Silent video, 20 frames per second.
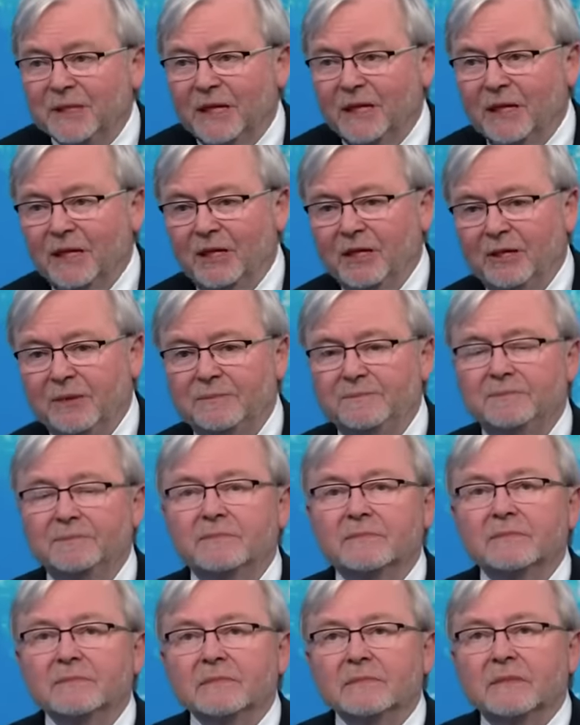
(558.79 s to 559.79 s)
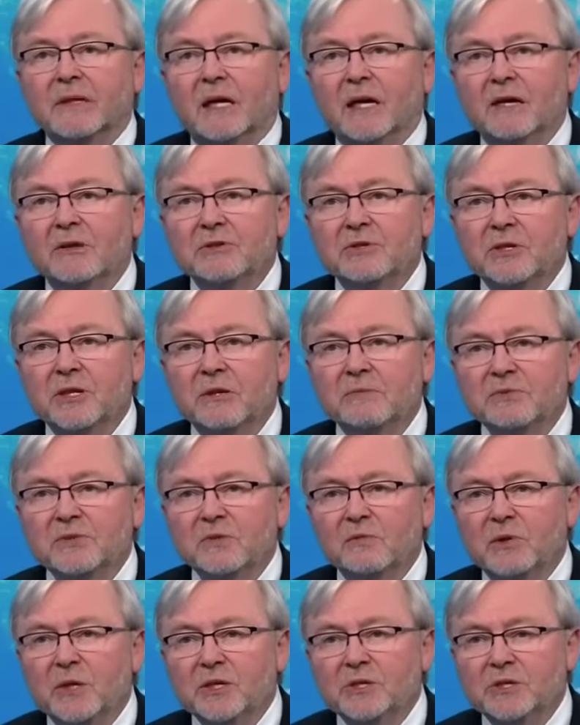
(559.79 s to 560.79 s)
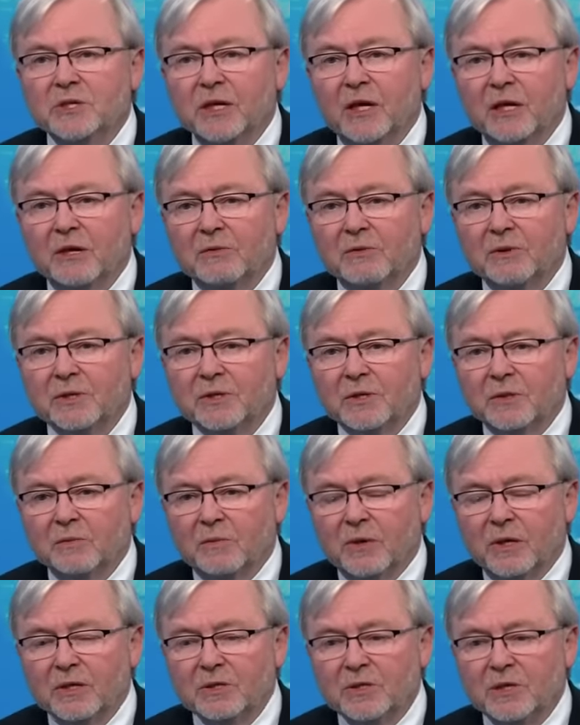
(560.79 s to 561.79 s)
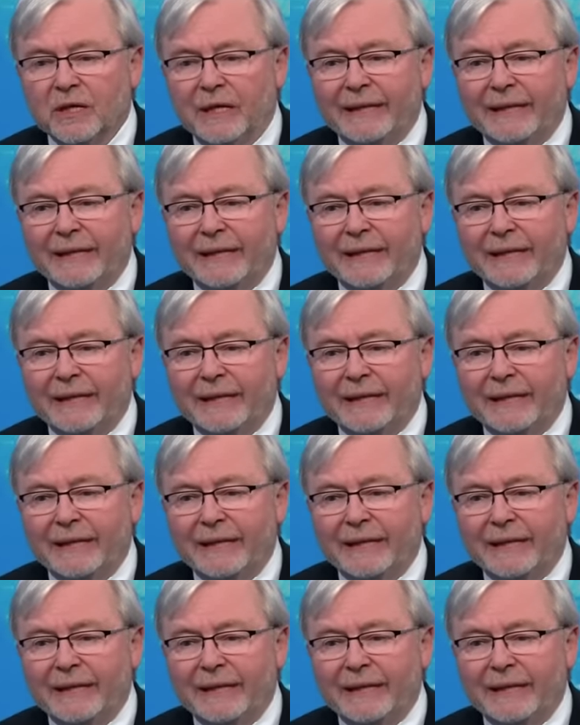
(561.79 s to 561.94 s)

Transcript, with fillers: Um, in terms of where China is at present,